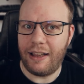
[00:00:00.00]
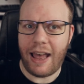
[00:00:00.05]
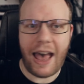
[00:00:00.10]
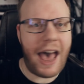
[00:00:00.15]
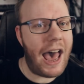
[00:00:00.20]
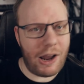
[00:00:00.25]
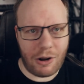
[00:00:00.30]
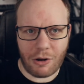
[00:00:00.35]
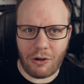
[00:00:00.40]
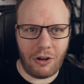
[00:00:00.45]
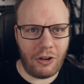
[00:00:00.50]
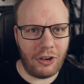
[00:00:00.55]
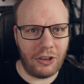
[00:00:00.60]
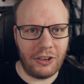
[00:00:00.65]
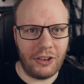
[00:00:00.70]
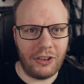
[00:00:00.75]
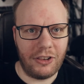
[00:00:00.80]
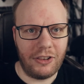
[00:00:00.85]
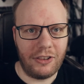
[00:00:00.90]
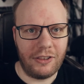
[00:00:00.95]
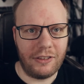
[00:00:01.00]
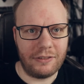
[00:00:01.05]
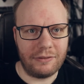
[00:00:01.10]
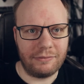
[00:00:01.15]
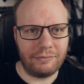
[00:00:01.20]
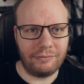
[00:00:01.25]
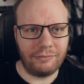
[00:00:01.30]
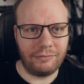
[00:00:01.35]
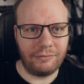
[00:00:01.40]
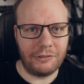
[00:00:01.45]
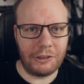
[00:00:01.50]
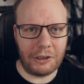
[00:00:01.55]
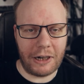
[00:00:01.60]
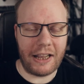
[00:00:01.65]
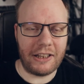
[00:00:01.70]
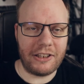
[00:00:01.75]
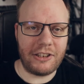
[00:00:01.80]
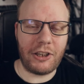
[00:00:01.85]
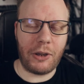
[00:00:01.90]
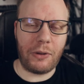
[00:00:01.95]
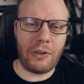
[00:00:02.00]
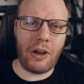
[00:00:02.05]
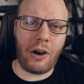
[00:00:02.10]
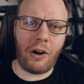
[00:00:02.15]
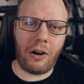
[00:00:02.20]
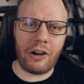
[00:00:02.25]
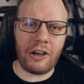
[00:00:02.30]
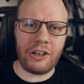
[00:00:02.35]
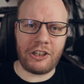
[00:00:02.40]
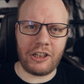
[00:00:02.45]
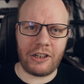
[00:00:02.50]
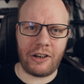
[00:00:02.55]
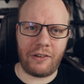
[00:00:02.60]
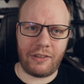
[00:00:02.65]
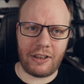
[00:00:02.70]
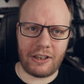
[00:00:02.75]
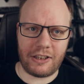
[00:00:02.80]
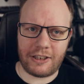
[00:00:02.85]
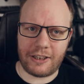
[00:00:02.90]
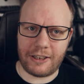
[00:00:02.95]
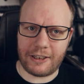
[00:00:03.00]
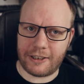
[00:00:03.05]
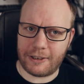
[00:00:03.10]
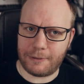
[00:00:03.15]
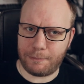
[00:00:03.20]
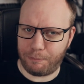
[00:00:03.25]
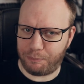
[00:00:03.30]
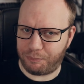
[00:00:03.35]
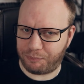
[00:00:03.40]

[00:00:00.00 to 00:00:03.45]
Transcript: at all. Alright, so the origin of this is